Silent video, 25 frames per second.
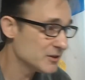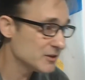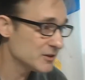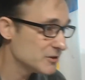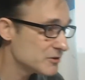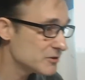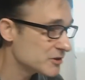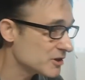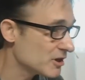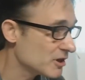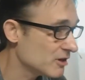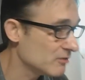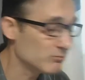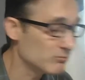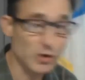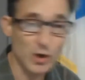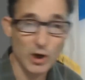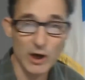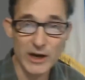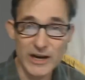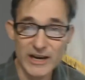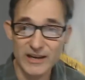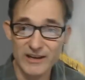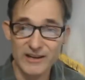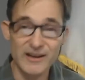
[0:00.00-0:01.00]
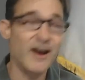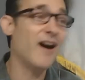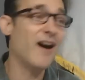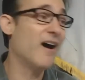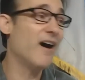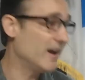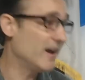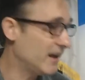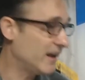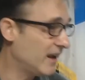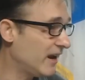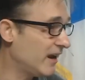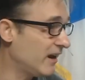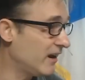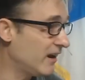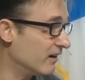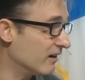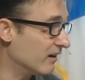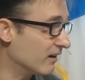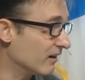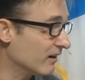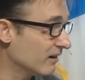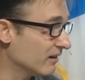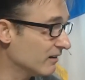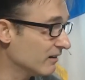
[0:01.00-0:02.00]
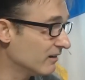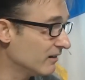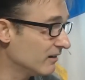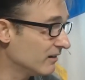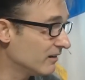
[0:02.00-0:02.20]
to some Greek god here,